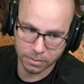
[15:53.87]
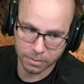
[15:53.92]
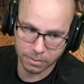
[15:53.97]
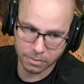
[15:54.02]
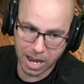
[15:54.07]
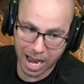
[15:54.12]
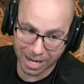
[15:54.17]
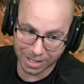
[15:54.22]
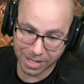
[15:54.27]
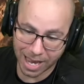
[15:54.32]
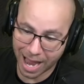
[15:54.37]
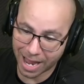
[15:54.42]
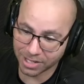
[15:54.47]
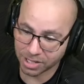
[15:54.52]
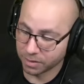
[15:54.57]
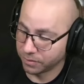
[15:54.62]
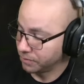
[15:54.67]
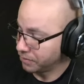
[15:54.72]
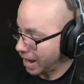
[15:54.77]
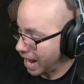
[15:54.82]
As
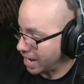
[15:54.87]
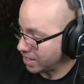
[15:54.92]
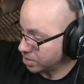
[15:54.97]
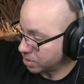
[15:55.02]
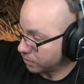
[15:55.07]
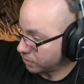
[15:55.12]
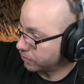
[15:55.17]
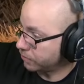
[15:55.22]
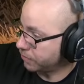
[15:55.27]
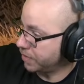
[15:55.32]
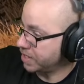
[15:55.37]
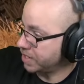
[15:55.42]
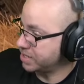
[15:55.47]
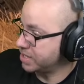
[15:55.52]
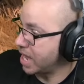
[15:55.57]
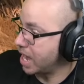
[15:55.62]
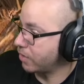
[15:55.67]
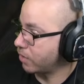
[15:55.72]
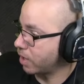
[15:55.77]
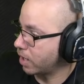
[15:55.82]
of this
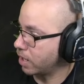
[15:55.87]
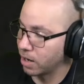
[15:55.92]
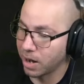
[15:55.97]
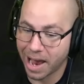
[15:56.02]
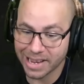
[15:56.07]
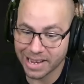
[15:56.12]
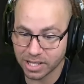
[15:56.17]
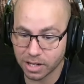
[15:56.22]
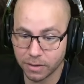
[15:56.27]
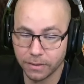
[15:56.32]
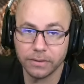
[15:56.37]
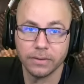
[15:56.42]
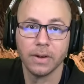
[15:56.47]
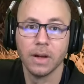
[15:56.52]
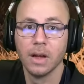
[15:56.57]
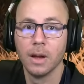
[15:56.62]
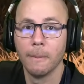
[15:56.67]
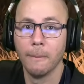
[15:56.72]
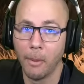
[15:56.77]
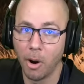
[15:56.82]
day right here, as of
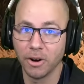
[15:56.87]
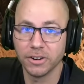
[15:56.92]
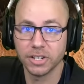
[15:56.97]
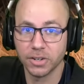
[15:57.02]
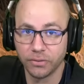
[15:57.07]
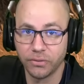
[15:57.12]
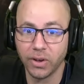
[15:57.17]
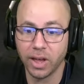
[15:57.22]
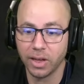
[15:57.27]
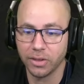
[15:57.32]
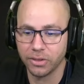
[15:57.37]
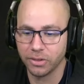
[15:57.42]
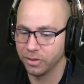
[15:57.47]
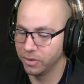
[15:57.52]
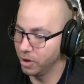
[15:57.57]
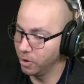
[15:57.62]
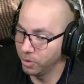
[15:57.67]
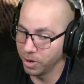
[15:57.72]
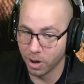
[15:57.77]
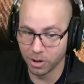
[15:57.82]
March 5th.
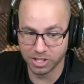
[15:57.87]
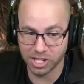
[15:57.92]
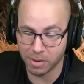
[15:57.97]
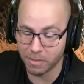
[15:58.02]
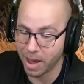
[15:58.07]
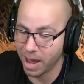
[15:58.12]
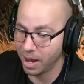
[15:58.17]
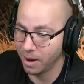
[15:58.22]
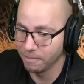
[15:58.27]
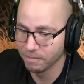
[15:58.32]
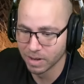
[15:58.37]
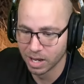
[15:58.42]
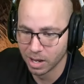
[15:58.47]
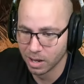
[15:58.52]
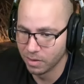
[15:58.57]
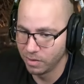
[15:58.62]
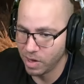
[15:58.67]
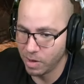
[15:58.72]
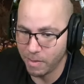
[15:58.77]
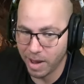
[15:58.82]
Who knows? They may
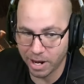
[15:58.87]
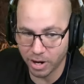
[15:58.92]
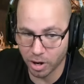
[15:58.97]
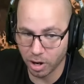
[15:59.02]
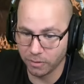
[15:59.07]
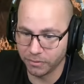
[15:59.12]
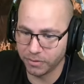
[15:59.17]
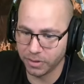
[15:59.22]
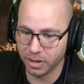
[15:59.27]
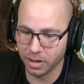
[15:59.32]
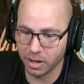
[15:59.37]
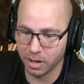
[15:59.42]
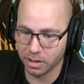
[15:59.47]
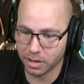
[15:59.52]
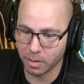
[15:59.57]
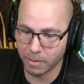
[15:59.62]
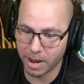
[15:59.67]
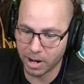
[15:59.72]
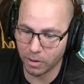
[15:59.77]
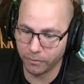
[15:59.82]
nerf the
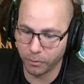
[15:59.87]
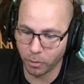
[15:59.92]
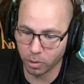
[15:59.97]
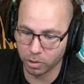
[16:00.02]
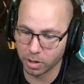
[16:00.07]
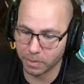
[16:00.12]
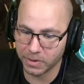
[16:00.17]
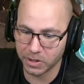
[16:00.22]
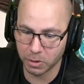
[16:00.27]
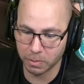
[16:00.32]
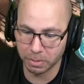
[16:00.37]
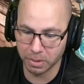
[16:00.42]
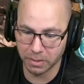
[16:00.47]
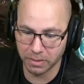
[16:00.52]
Commando foregrip into Bolivia